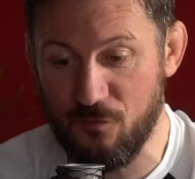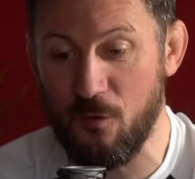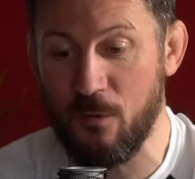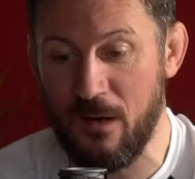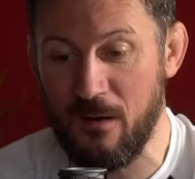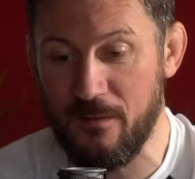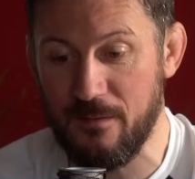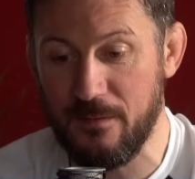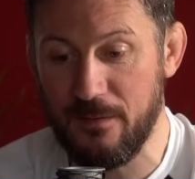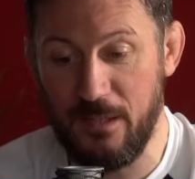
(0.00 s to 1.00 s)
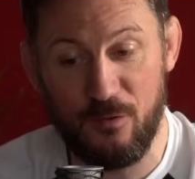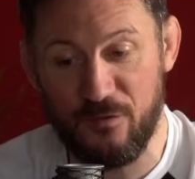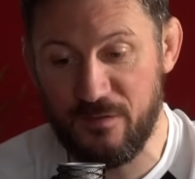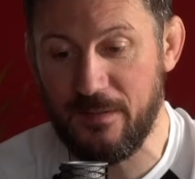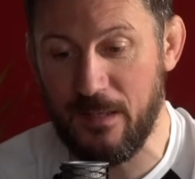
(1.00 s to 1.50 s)
throw guard. He could
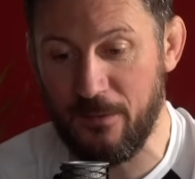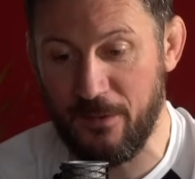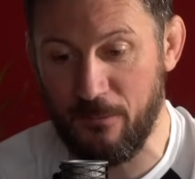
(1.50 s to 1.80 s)
just sit down on the